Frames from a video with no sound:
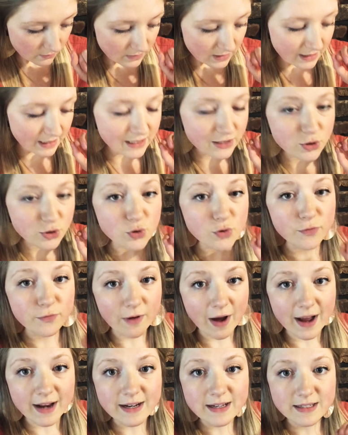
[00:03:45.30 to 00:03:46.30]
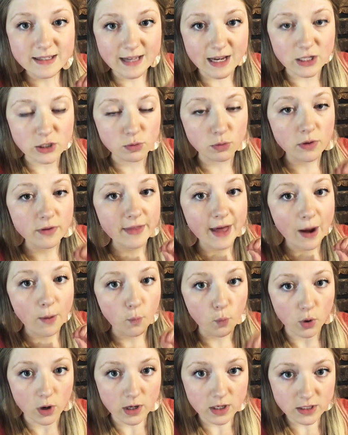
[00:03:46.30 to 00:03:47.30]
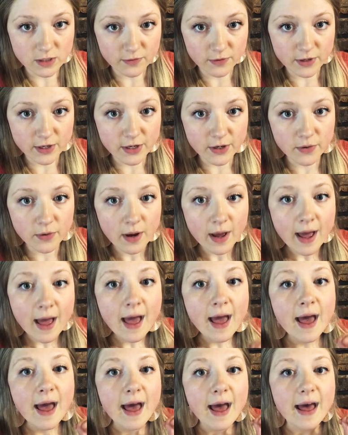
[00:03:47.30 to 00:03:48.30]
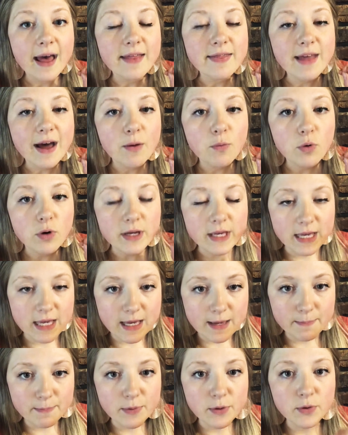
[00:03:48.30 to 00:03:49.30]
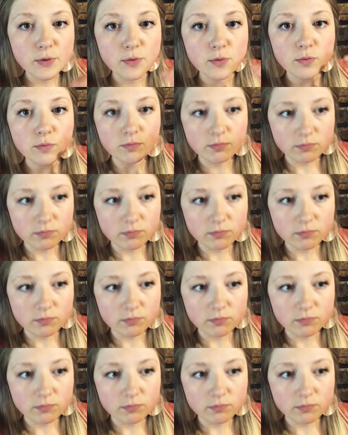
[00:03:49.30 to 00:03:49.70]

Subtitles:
is to find a schedule that works for you and that will keep you,